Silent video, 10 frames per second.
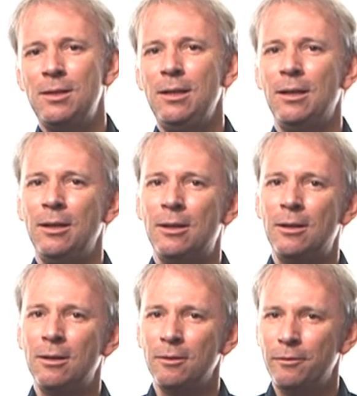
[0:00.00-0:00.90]

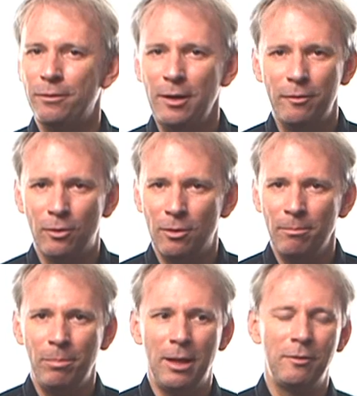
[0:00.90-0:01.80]
TIR
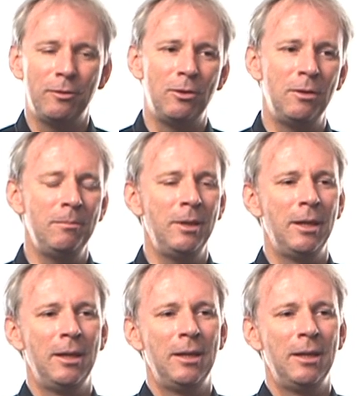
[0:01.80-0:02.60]
freeform platform,